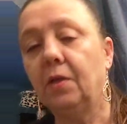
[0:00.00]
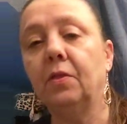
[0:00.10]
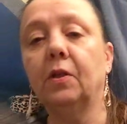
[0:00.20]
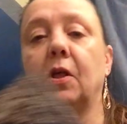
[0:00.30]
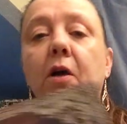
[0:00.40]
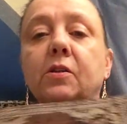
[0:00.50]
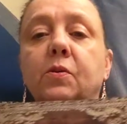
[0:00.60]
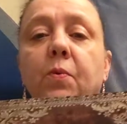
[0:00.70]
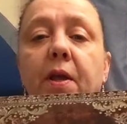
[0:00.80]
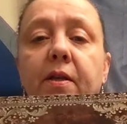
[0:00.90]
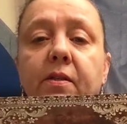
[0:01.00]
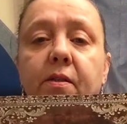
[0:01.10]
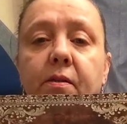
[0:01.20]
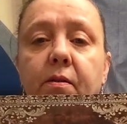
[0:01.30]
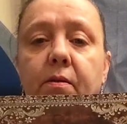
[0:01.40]
The Lost
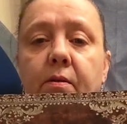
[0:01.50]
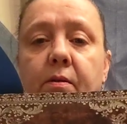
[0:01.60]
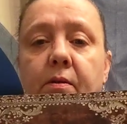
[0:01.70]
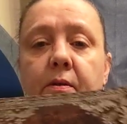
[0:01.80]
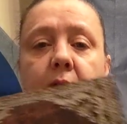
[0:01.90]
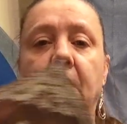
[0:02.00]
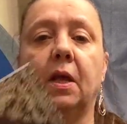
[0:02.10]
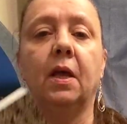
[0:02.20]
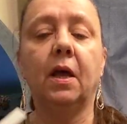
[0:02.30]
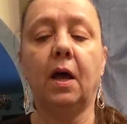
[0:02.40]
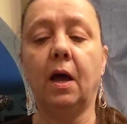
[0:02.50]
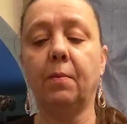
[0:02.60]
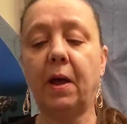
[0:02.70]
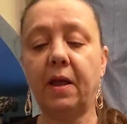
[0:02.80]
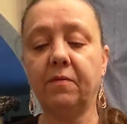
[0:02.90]
Ways.
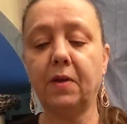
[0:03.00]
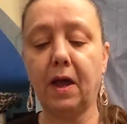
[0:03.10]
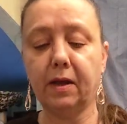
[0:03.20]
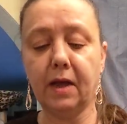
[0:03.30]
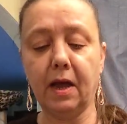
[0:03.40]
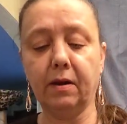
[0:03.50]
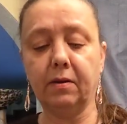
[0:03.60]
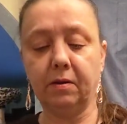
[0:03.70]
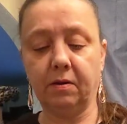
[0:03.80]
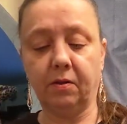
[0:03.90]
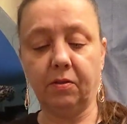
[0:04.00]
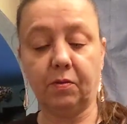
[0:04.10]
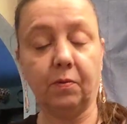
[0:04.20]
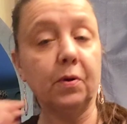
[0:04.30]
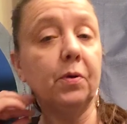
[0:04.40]
I have not gotten
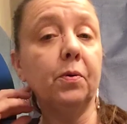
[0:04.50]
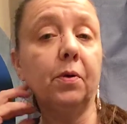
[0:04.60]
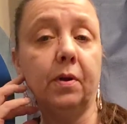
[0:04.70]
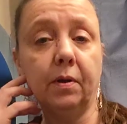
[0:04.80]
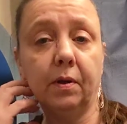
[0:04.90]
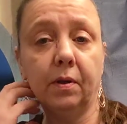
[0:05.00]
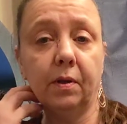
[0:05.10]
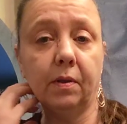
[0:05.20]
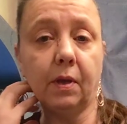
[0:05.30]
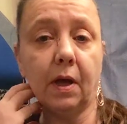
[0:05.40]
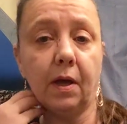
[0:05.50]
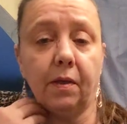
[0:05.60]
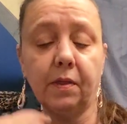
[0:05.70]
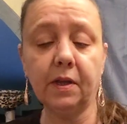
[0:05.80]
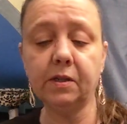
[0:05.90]
through
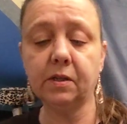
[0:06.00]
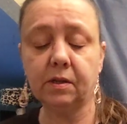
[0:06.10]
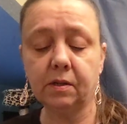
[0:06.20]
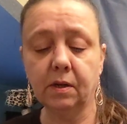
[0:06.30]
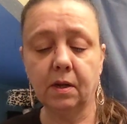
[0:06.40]
this